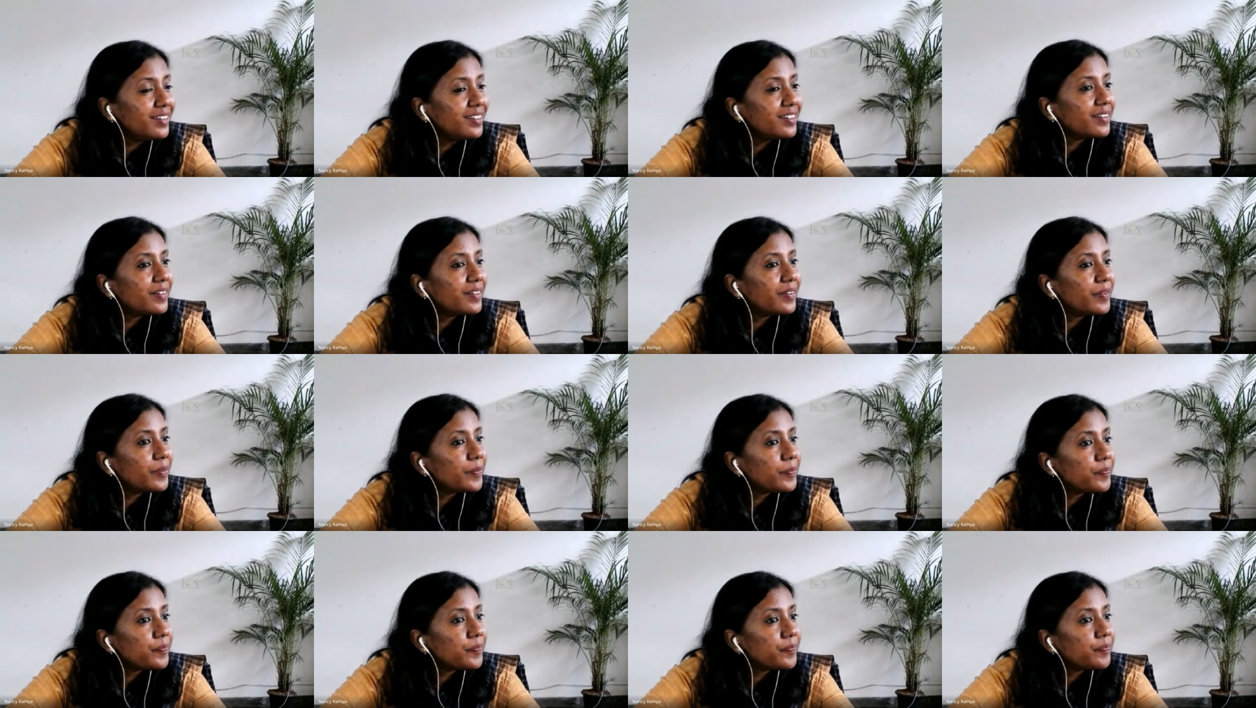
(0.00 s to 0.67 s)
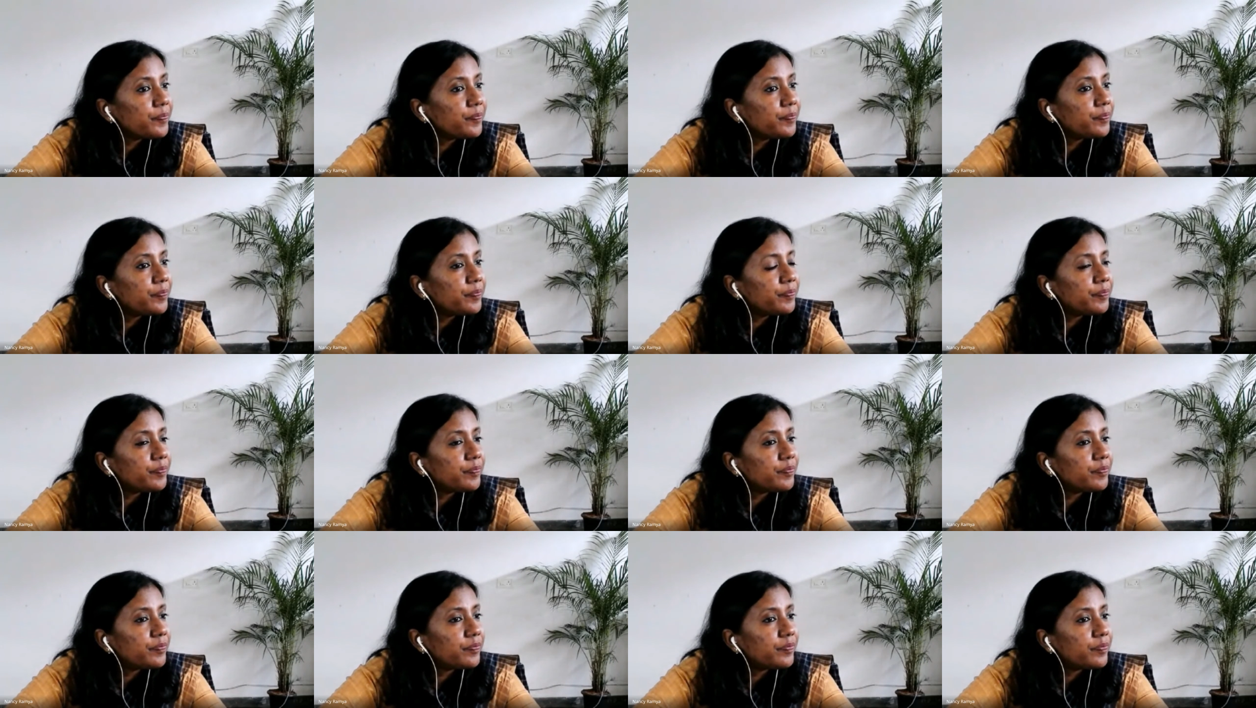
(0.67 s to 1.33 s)

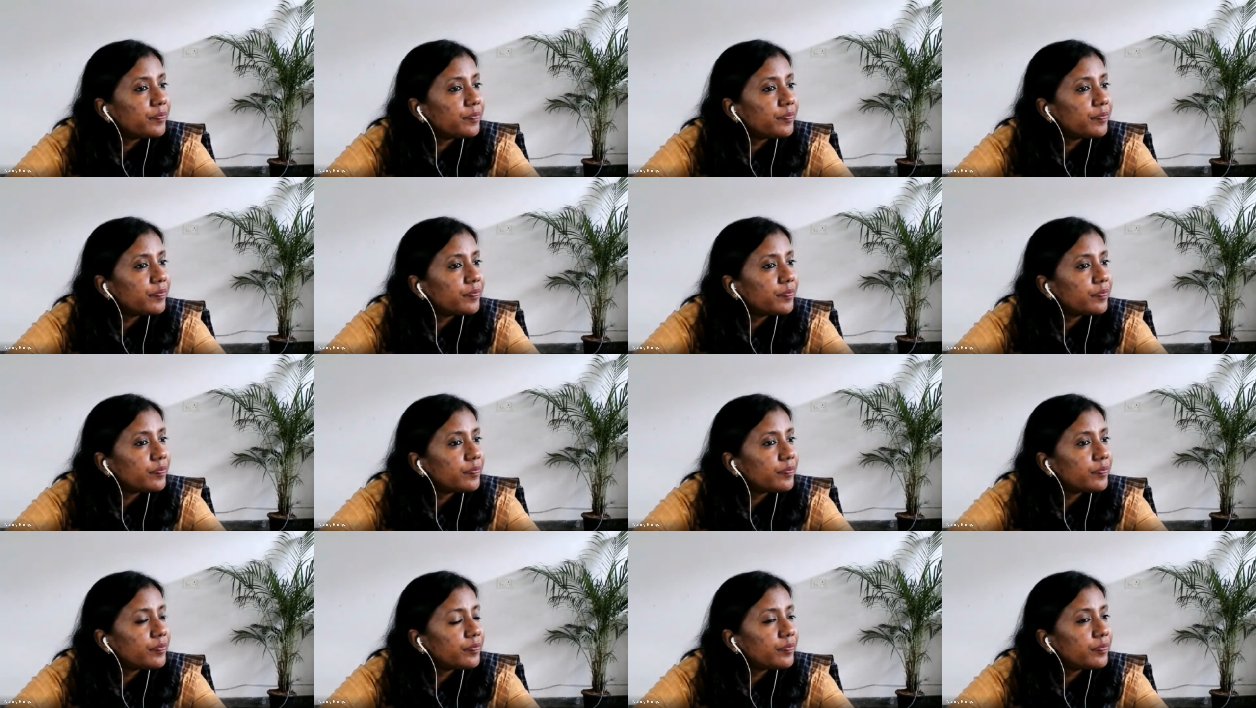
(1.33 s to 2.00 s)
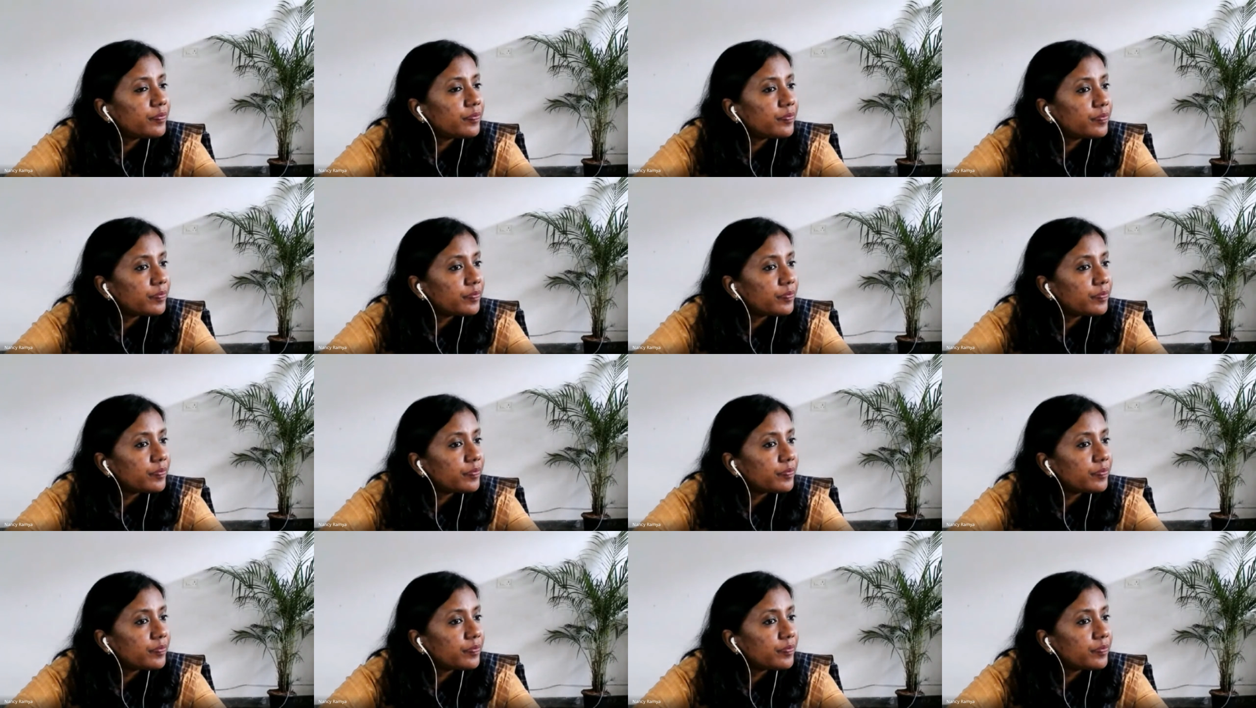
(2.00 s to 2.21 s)
[no speech]